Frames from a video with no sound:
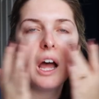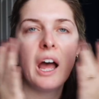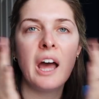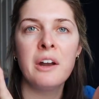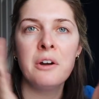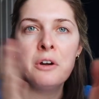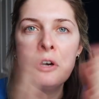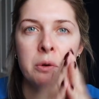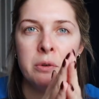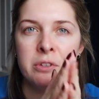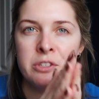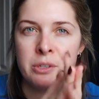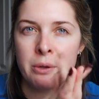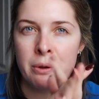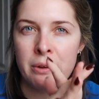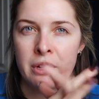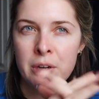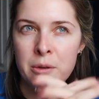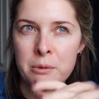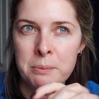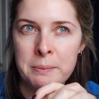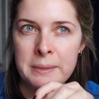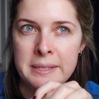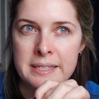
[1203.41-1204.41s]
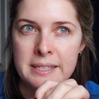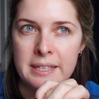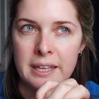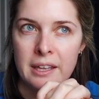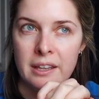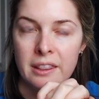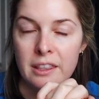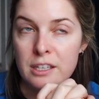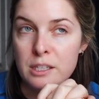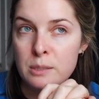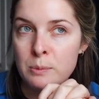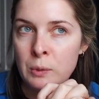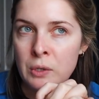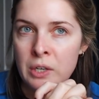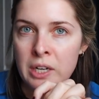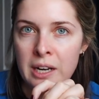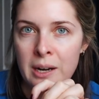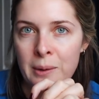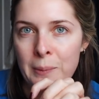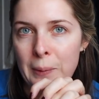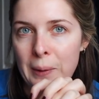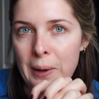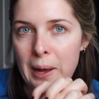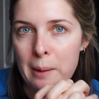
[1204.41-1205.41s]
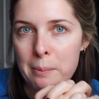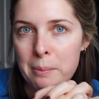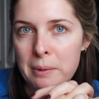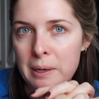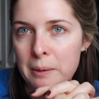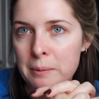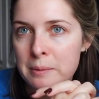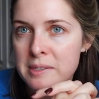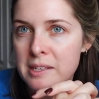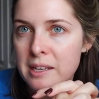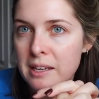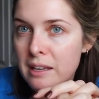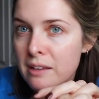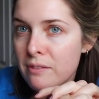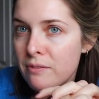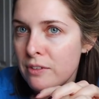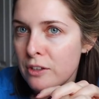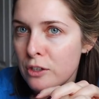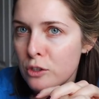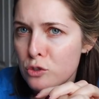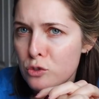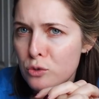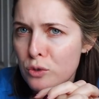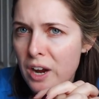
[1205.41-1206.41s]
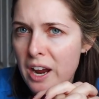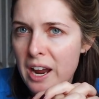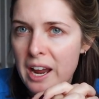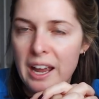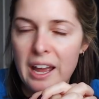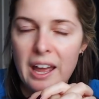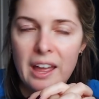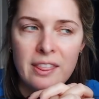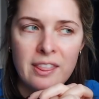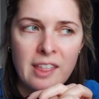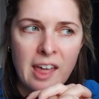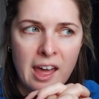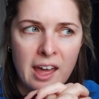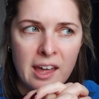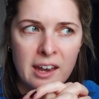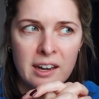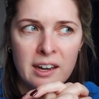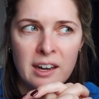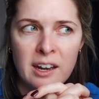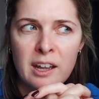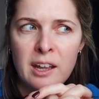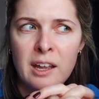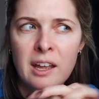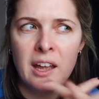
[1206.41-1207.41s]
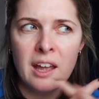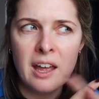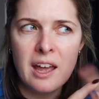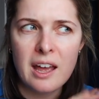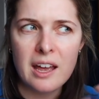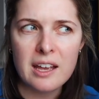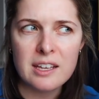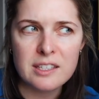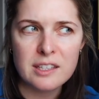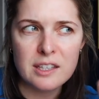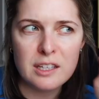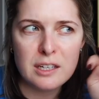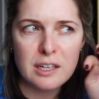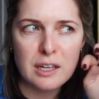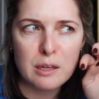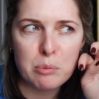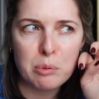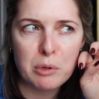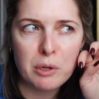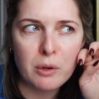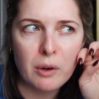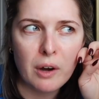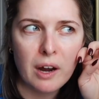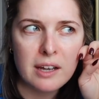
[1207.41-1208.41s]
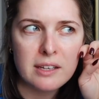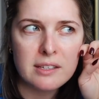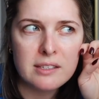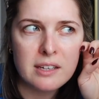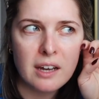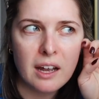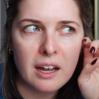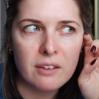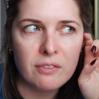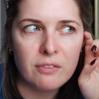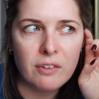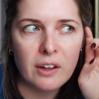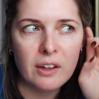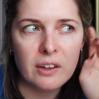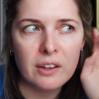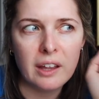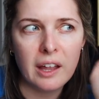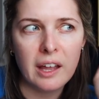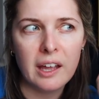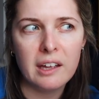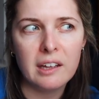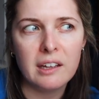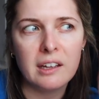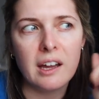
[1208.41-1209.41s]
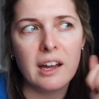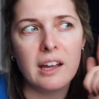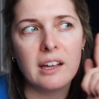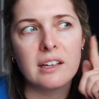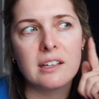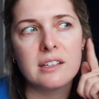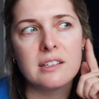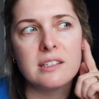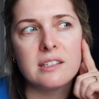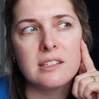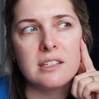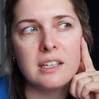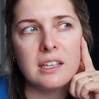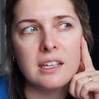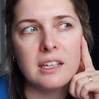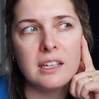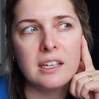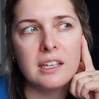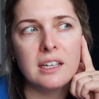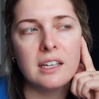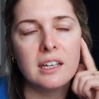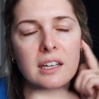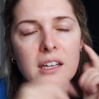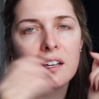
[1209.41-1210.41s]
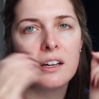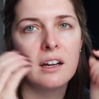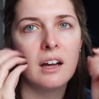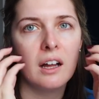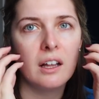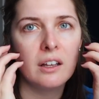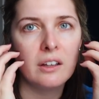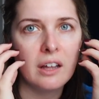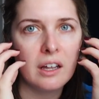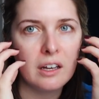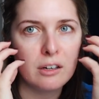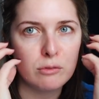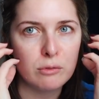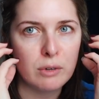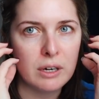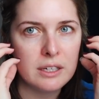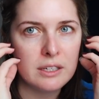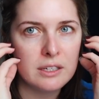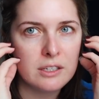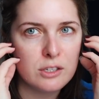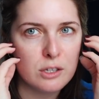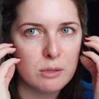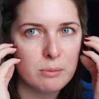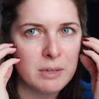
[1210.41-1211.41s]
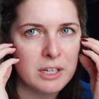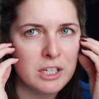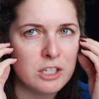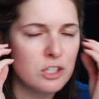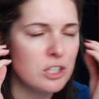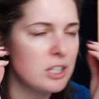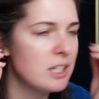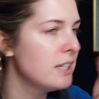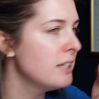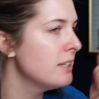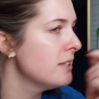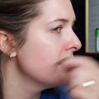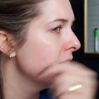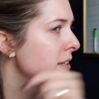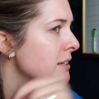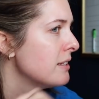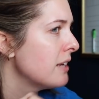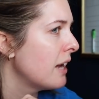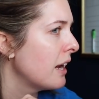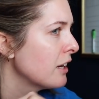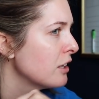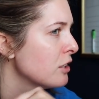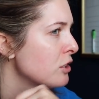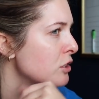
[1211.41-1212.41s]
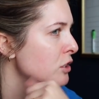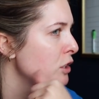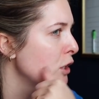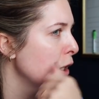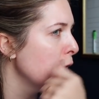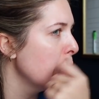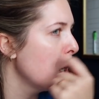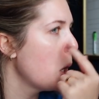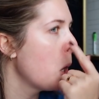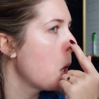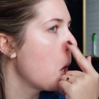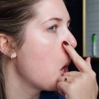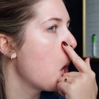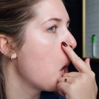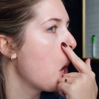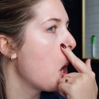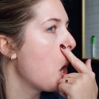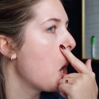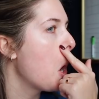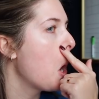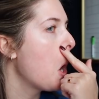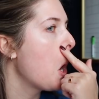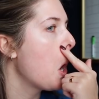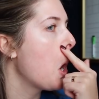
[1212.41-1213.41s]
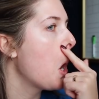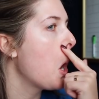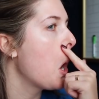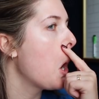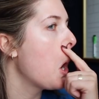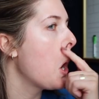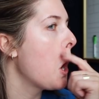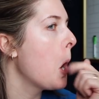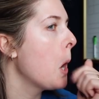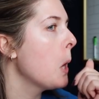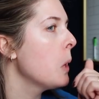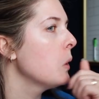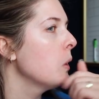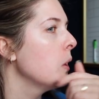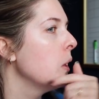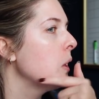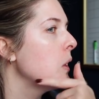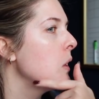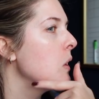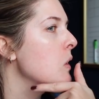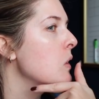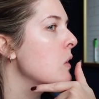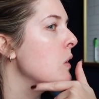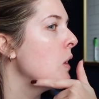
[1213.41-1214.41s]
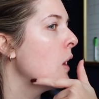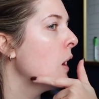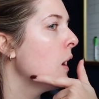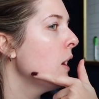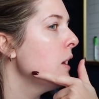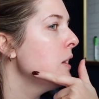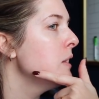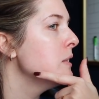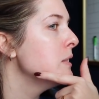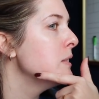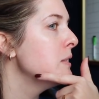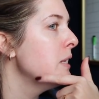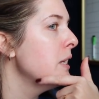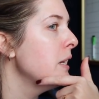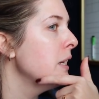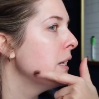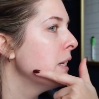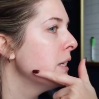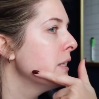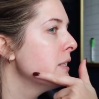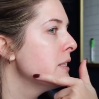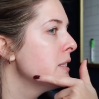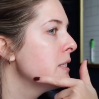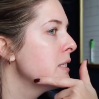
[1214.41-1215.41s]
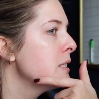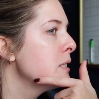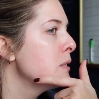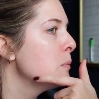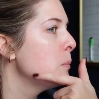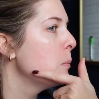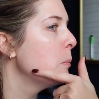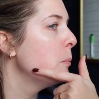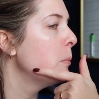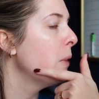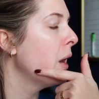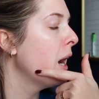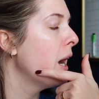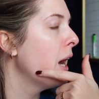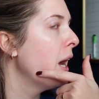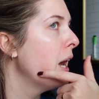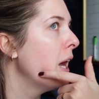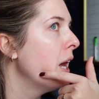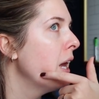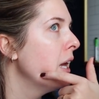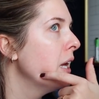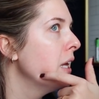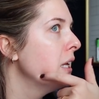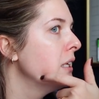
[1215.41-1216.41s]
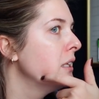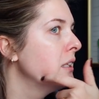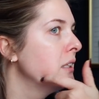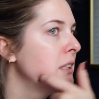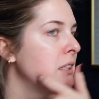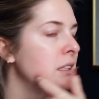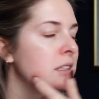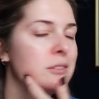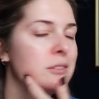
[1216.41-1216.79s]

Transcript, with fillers: I don't know what's going on with my skin. This morning I woke up and I was like, it feels great. And then as the day progressed, I felt like I could see a lot of redness on my cheeks and texture. Like, not zits, but